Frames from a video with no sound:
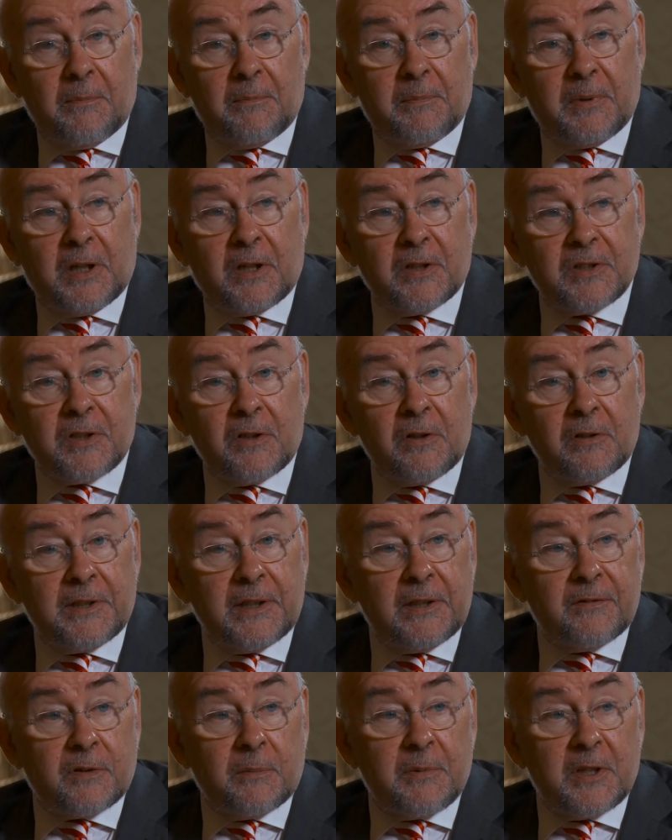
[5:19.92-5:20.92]
Because all
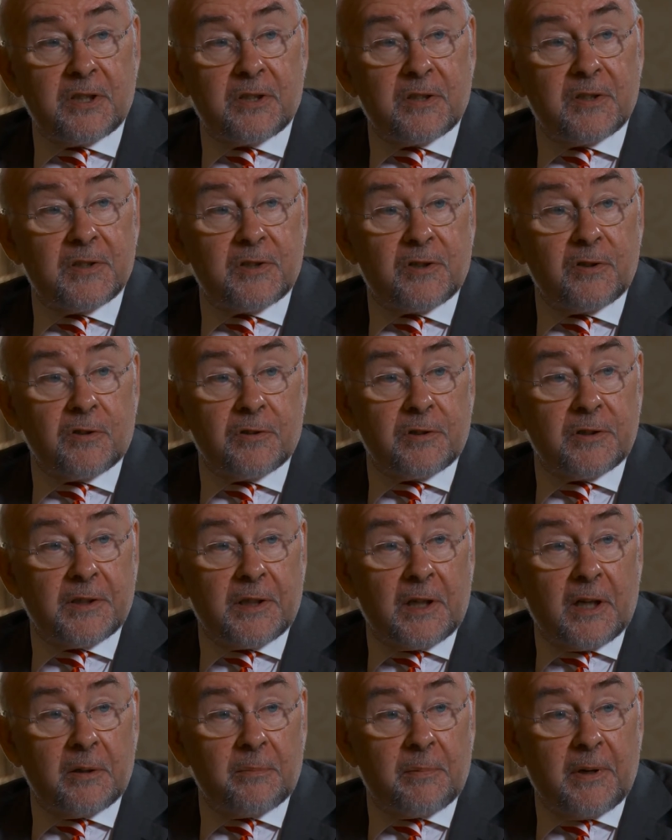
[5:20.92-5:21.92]
the information is stored in
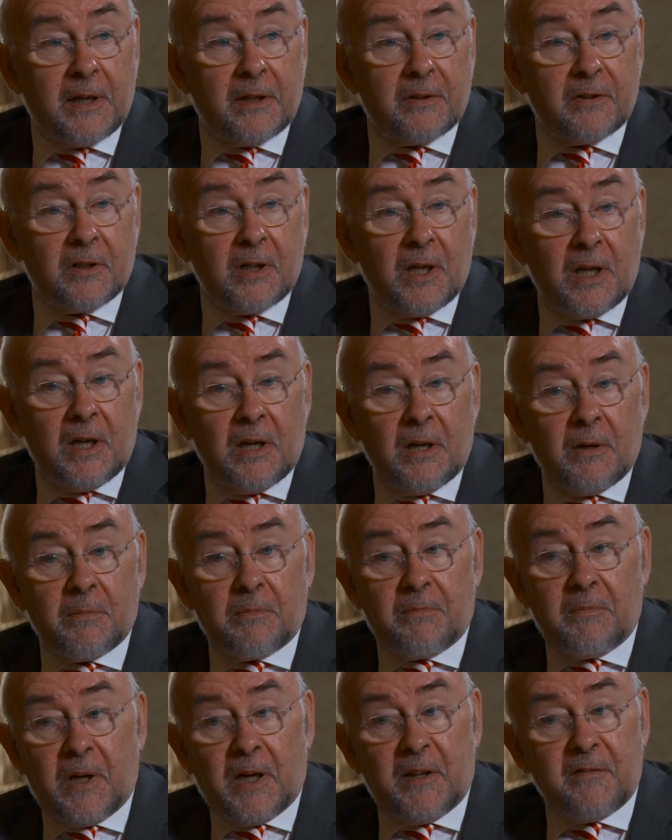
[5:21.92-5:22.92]
the iPad.
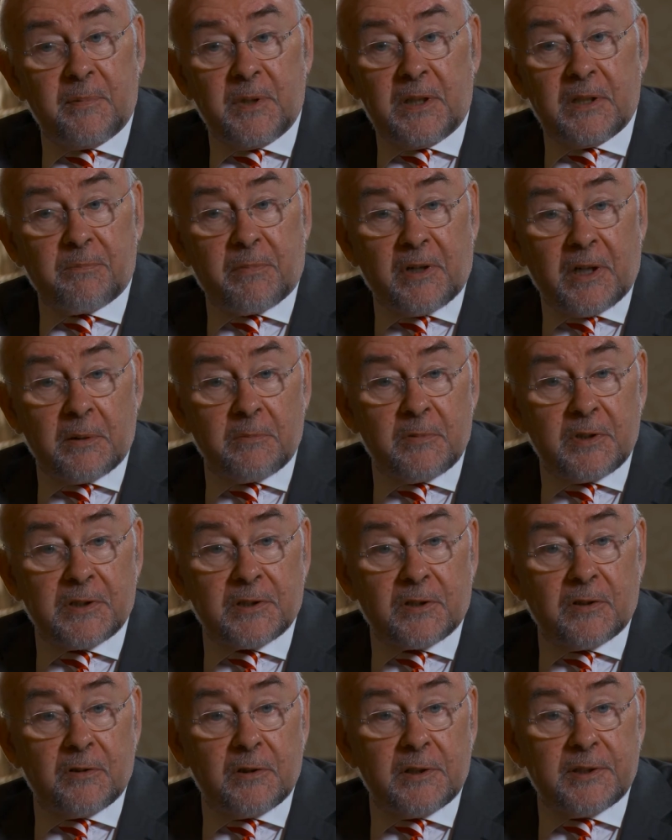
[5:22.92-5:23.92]
I've been in primary
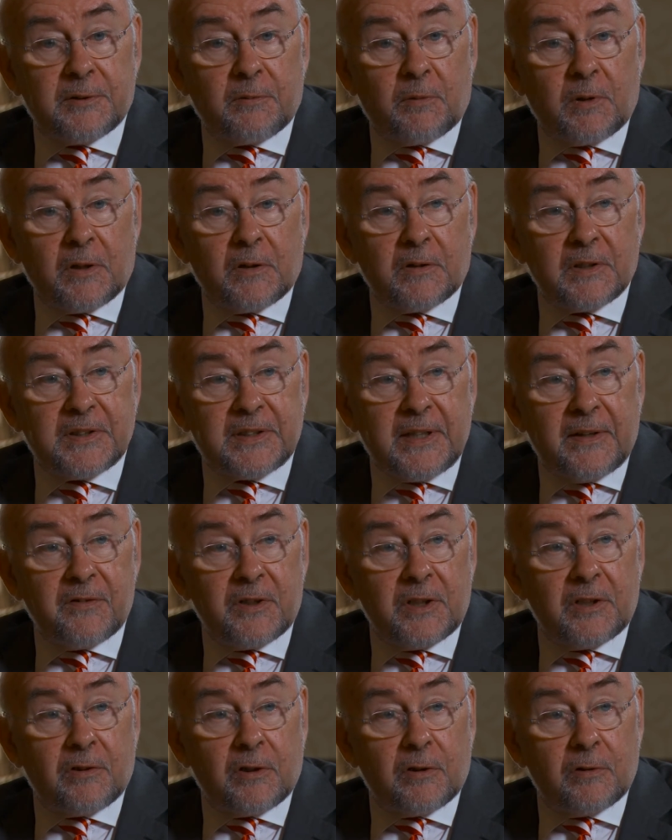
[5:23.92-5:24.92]
schools where
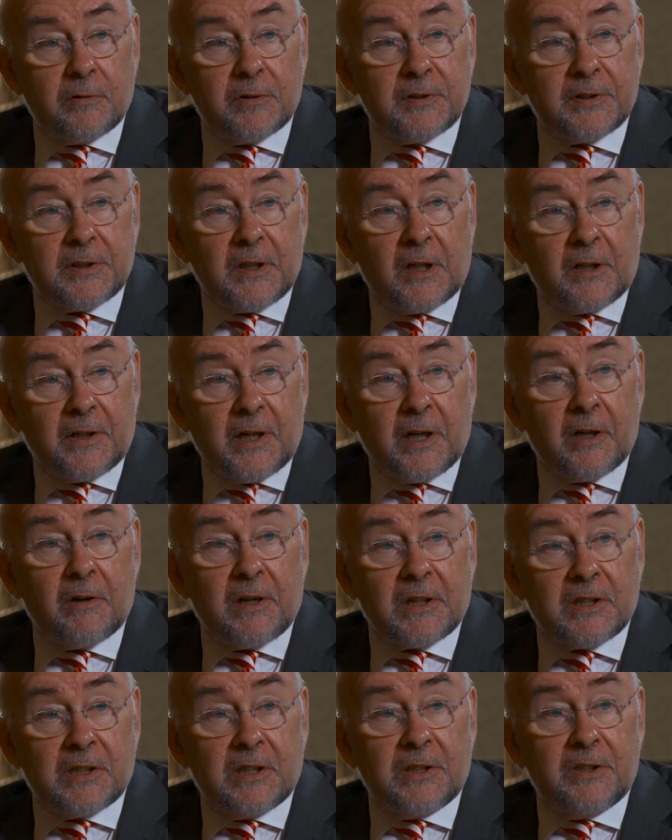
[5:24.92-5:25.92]
7-year-olds are now
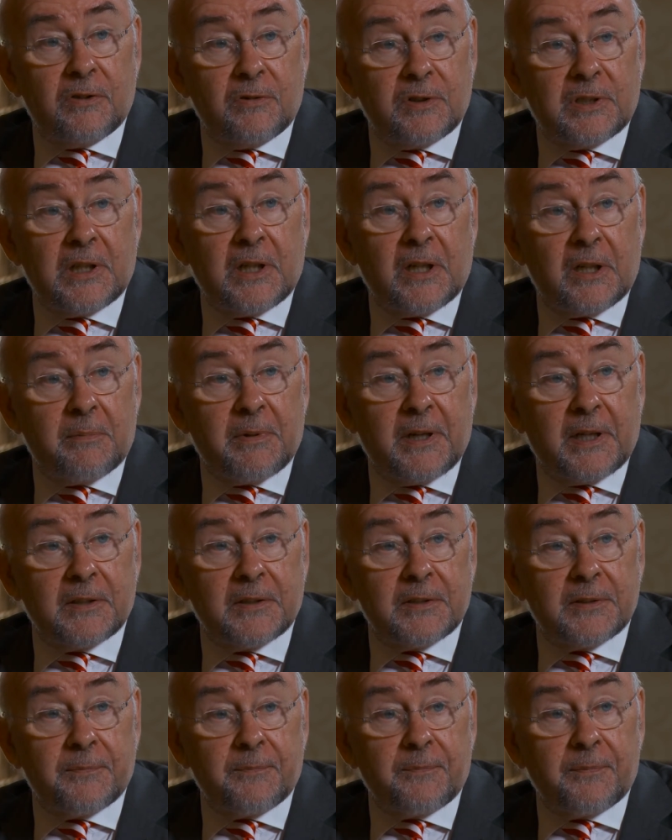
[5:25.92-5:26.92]
actually using
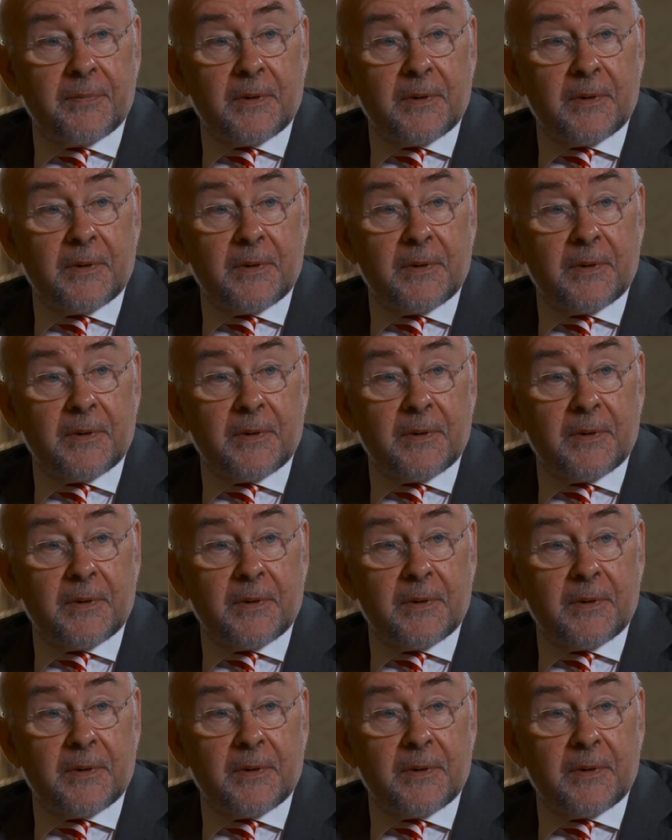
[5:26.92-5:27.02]
iPads.